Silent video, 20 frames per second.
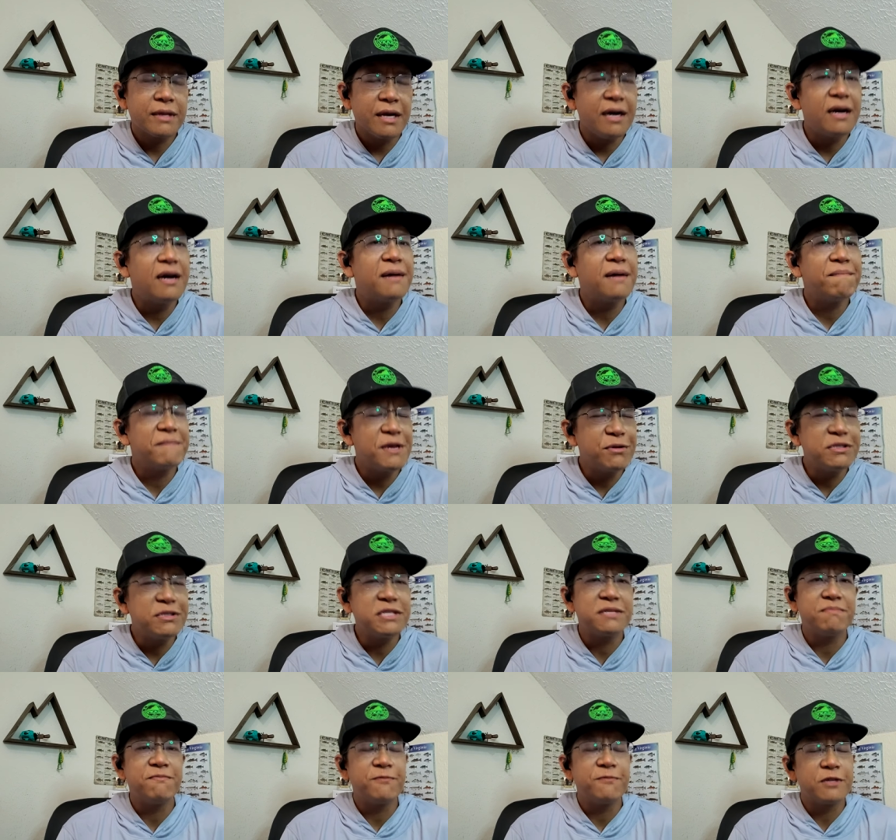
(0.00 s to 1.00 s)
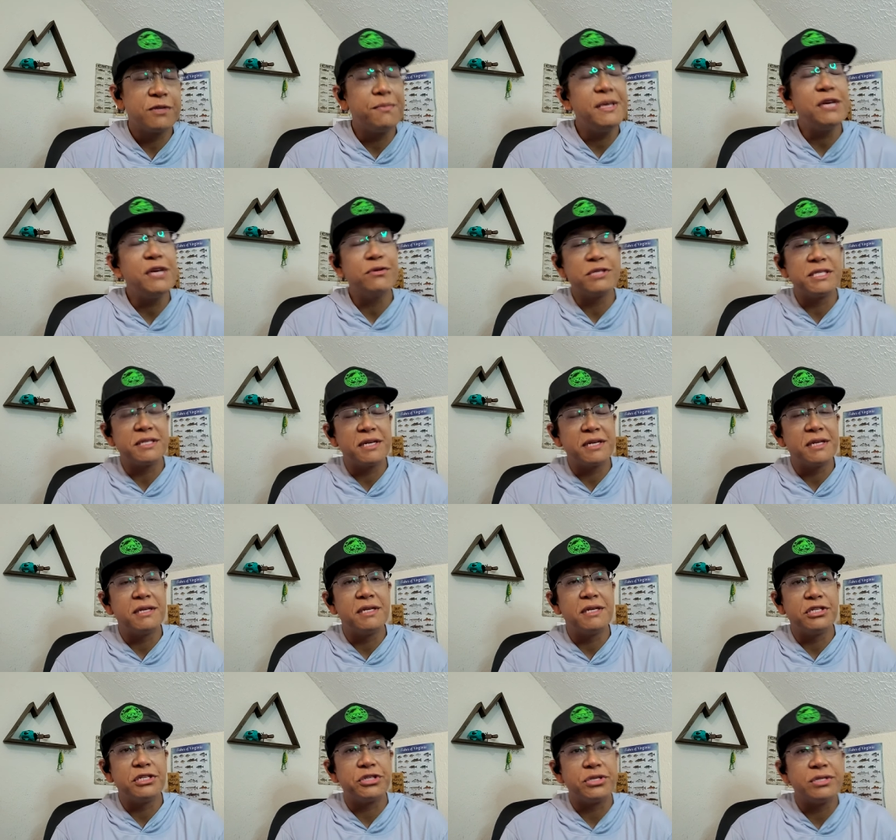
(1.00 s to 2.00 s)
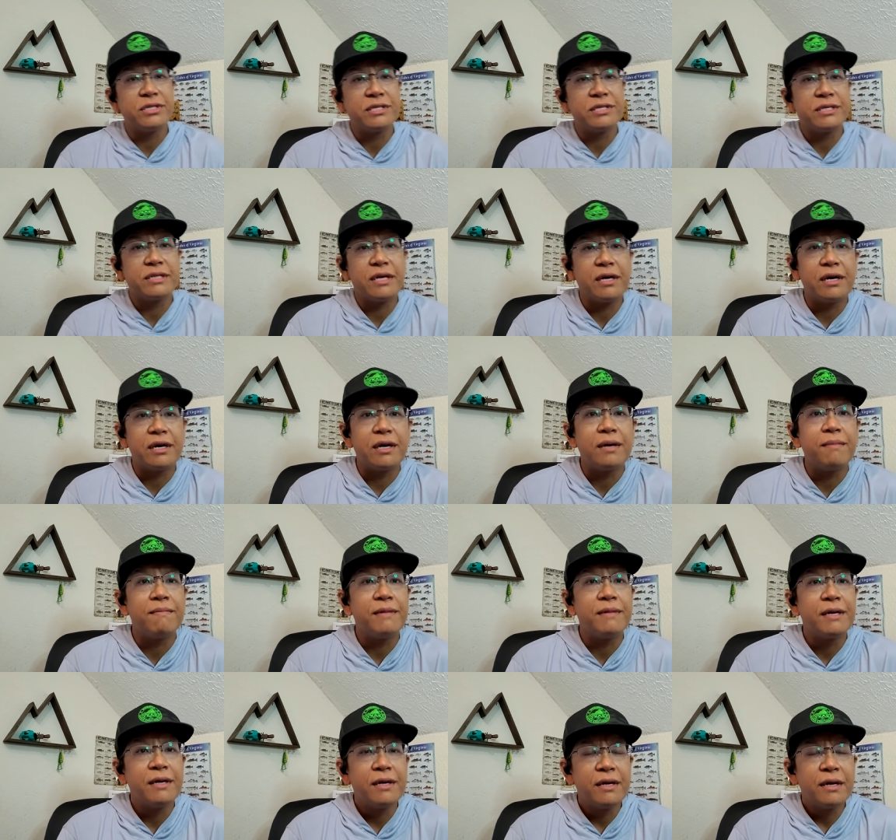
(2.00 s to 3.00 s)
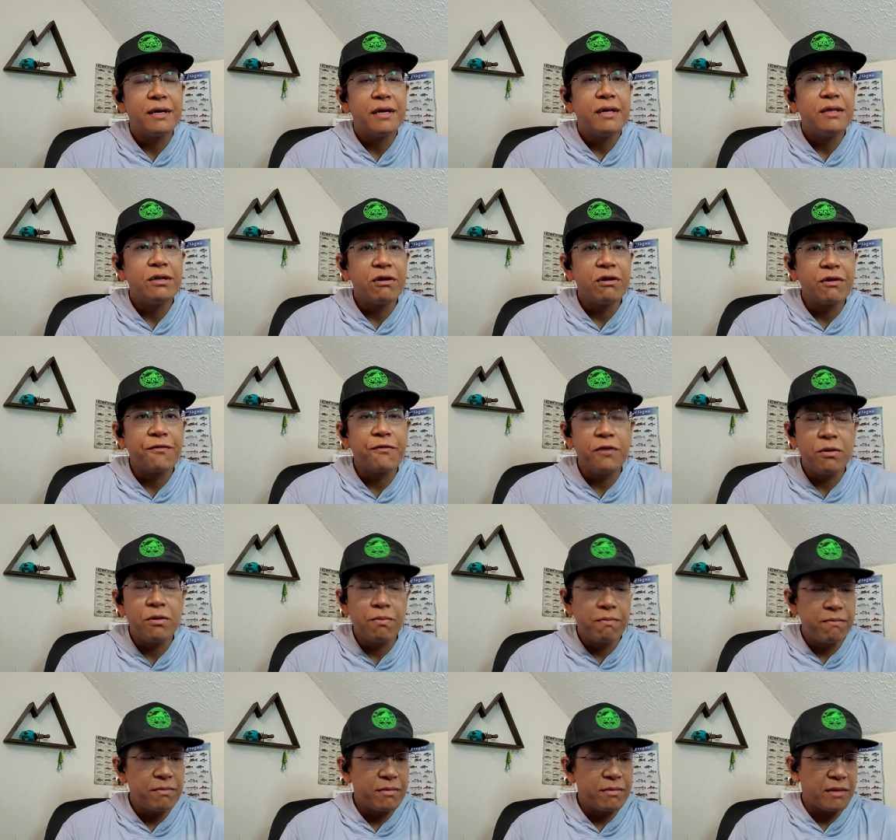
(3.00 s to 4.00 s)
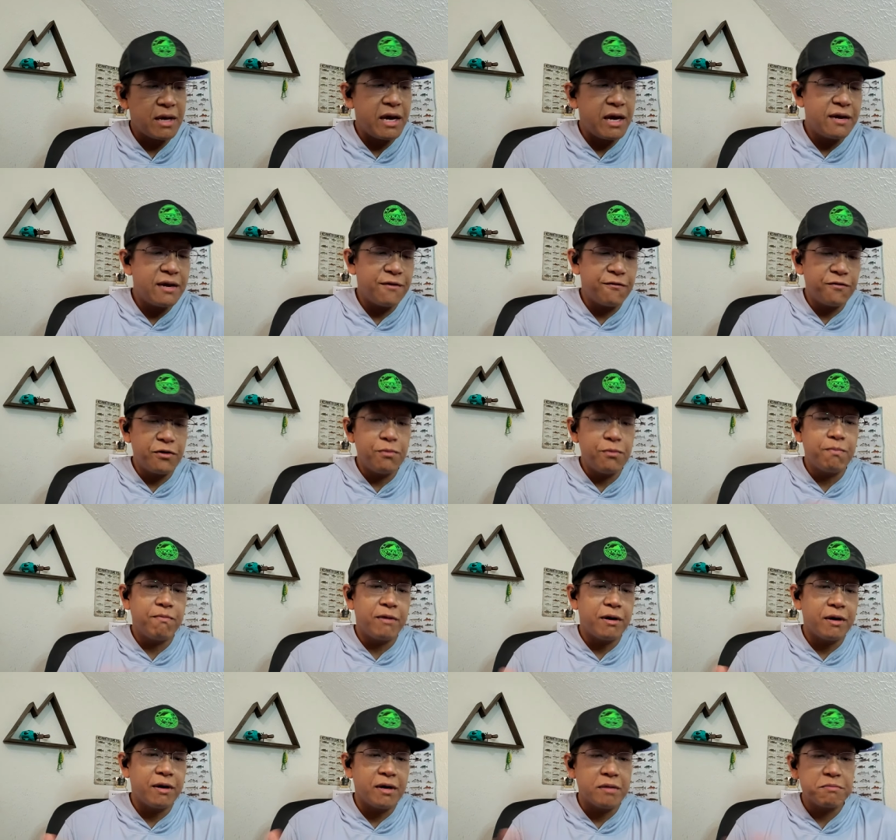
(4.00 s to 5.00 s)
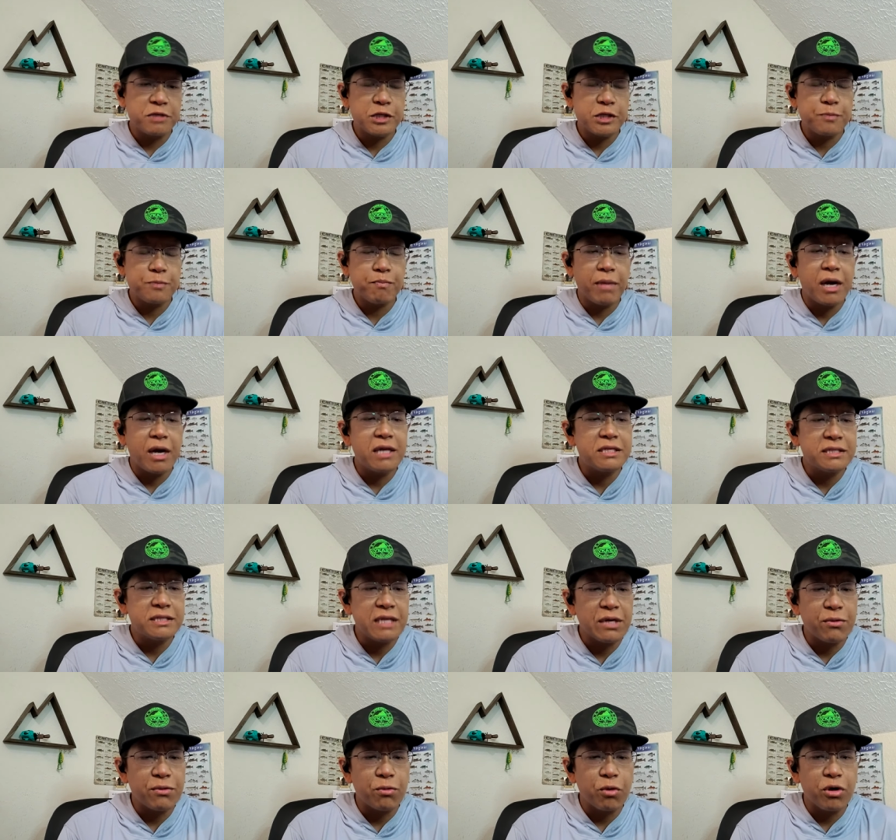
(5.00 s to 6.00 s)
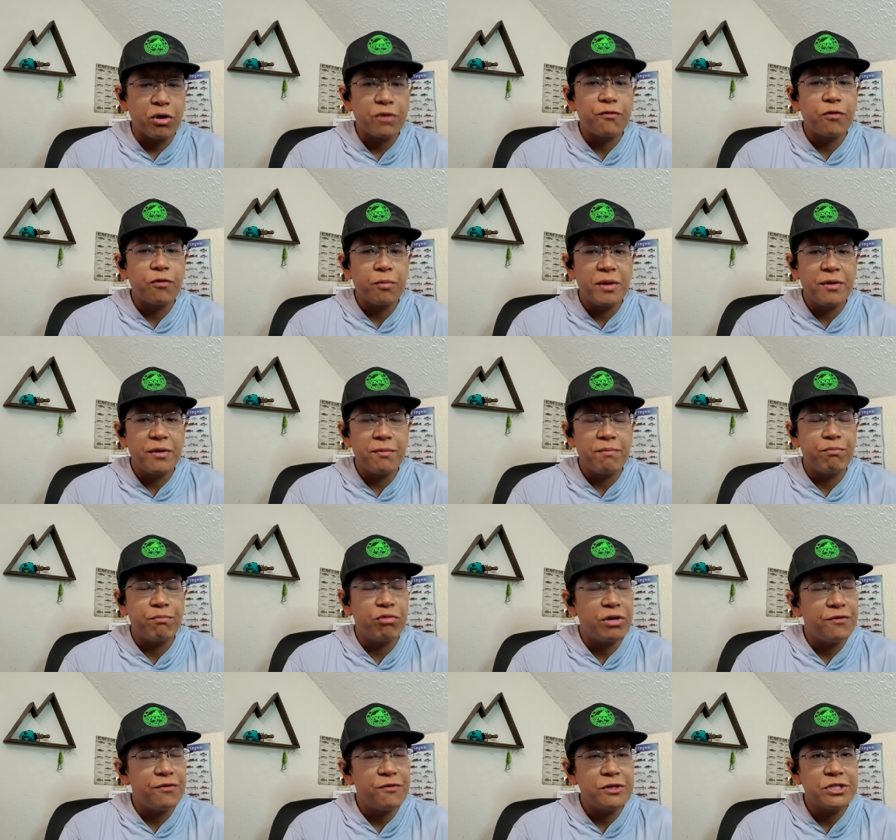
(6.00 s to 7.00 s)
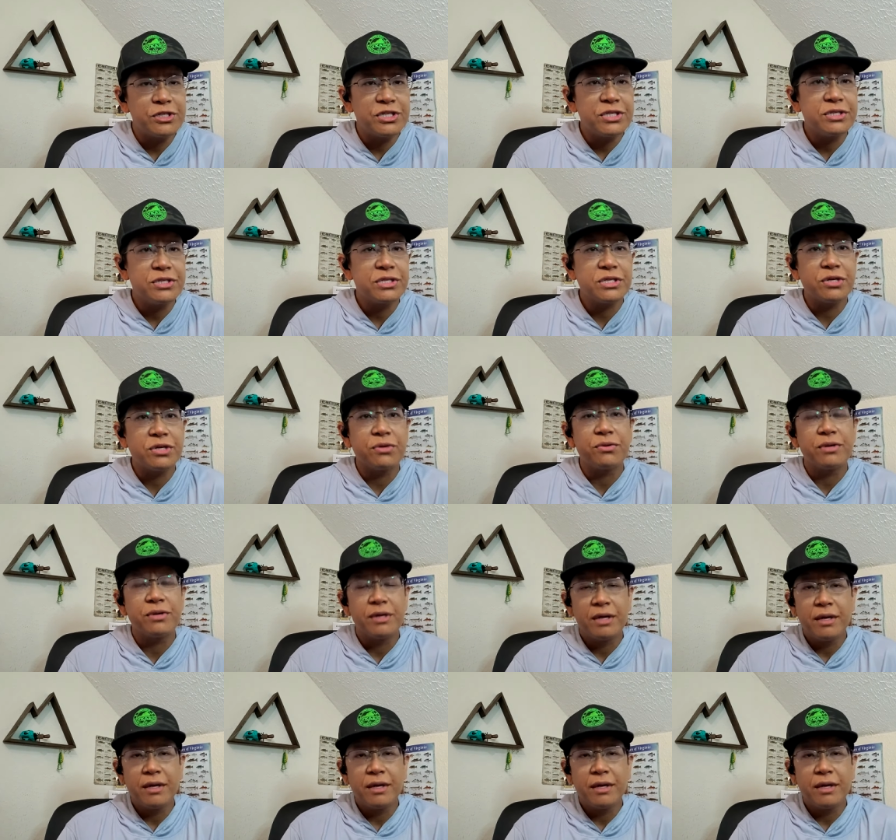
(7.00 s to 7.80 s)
Uh, it was to me. It was the conditions. Um, there were a few. I had a few um, spots that worked for me in pre-fishing, so